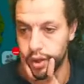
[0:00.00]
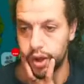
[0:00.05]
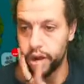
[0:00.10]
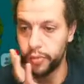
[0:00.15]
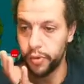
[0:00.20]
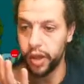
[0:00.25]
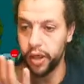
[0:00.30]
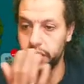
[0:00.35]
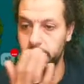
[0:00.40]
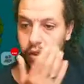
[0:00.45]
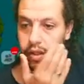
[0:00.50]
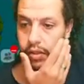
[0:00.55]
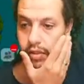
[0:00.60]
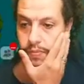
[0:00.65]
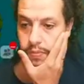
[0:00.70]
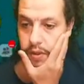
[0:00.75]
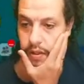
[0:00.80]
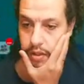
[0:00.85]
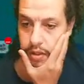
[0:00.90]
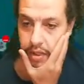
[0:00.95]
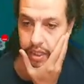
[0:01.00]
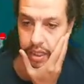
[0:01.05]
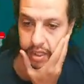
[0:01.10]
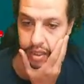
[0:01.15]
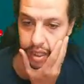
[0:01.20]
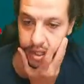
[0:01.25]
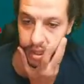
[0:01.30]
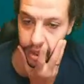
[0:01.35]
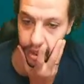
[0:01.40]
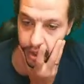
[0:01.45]
Oh man, this uh,
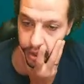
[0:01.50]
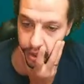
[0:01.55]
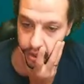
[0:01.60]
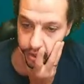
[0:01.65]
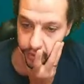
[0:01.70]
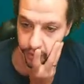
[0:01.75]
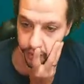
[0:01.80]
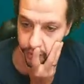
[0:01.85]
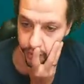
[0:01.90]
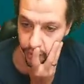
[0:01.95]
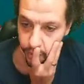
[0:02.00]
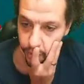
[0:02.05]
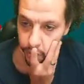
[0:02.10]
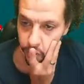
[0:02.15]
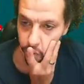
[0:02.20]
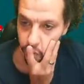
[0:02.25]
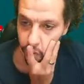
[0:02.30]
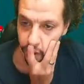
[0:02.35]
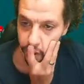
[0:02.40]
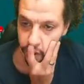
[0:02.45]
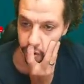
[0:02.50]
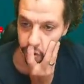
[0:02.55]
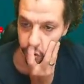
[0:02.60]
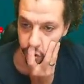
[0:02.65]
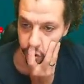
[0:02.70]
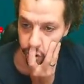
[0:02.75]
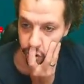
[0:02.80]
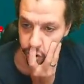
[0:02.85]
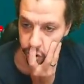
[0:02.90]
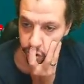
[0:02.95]
it, it, uh, the blue one
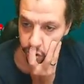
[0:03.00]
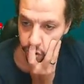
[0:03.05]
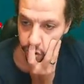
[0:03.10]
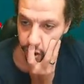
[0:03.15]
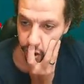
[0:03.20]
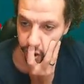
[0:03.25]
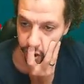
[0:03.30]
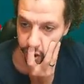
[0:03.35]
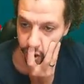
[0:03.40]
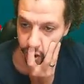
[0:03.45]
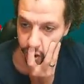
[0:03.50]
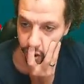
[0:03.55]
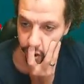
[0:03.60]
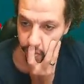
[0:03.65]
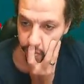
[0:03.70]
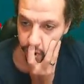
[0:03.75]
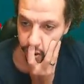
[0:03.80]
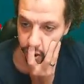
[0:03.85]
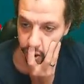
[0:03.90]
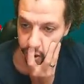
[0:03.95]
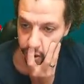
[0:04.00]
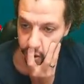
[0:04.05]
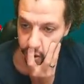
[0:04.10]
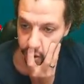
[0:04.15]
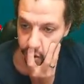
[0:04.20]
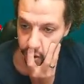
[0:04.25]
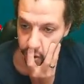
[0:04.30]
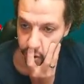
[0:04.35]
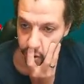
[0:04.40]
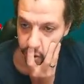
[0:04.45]
don't you? That's a nightmare.
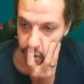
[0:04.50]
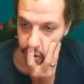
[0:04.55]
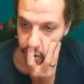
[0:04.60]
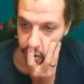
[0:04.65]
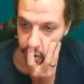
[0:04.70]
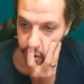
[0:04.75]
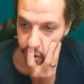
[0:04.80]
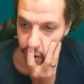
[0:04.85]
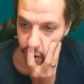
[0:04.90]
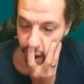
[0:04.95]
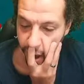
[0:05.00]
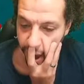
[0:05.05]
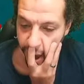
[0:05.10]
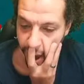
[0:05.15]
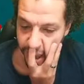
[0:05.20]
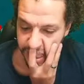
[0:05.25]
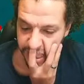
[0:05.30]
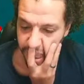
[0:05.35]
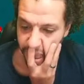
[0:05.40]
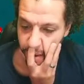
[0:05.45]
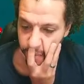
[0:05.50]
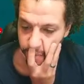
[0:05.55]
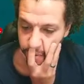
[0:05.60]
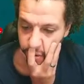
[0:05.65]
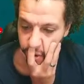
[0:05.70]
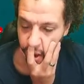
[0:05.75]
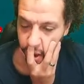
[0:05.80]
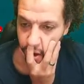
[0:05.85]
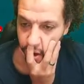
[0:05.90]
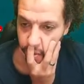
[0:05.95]
I hate that
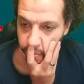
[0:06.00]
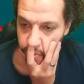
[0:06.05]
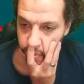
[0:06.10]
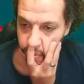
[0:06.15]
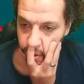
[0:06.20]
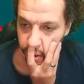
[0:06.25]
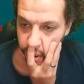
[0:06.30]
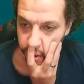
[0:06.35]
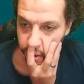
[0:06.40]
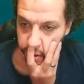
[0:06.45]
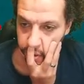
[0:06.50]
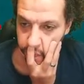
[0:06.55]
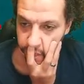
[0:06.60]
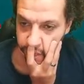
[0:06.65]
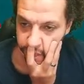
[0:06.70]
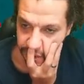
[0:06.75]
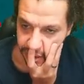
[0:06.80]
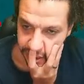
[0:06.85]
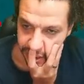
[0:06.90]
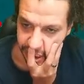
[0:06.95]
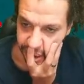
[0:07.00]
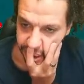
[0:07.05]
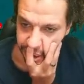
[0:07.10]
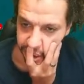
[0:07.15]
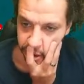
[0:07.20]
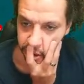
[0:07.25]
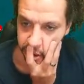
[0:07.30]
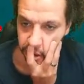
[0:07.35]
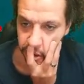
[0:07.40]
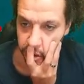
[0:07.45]
blue. blue.
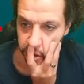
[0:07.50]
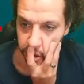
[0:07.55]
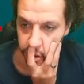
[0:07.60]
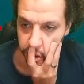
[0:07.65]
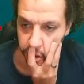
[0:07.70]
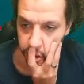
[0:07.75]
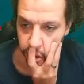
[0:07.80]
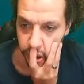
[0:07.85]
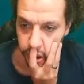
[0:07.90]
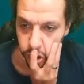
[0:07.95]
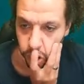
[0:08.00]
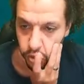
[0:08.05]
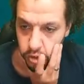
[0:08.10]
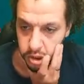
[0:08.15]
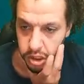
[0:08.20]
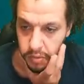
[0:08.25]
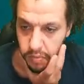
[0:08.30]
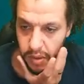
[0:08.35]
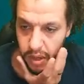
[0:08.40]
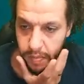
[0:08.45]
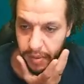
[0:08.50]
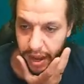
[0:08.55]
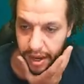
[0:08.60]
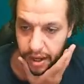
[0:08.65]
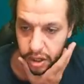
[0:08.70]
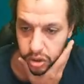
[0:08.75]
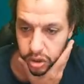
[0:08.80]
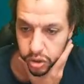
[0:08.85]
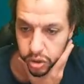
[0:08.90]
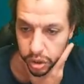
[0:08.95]
It tunted me
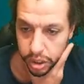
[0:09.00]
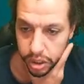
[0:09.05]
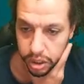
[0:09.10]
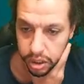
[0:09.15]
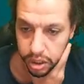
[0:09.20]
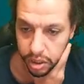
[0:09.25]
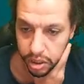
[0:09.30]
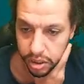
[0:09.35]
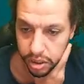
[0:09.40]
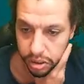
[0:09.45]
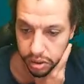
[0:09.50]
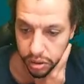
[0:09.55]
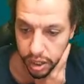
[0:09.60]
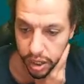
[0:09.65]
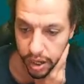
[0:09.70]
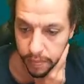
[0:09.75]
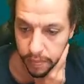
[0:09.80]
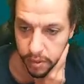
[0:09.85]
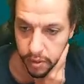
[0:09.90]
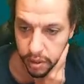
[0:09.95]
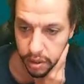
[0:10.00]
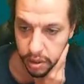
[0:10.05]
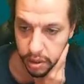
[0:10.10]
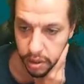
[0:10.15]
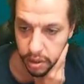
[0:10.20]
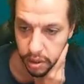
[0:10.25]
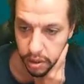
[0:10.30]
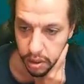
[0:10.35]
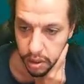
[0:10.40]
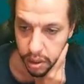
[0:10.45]
back into it. Did you guys see what happened?
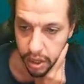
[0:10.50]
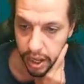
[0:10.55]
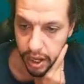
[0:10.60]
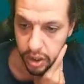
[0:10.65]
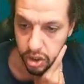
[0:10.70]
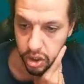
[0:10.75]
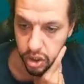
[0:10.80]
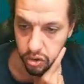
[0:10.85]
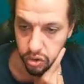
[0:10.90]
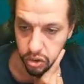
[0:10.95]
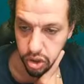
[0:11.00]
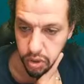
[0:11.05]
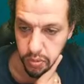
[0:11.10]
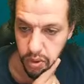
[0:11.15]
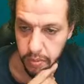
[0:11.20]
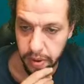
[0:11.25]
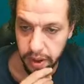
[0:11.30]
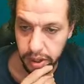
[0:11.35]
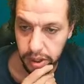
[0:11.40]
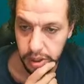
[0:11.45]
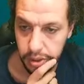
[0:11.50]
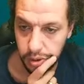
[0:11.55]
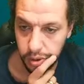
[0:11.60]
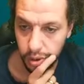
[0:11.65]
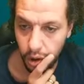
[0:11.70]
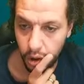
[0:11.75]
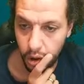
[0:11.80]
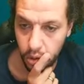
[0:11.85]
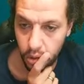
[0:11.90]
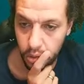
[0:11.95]
It actually tunted me back
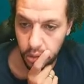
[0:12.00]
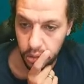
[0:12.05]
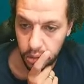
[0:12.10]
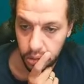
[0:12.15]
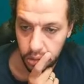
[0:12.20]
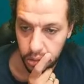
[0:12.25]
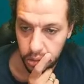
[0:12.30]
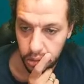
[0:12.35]
into the hole.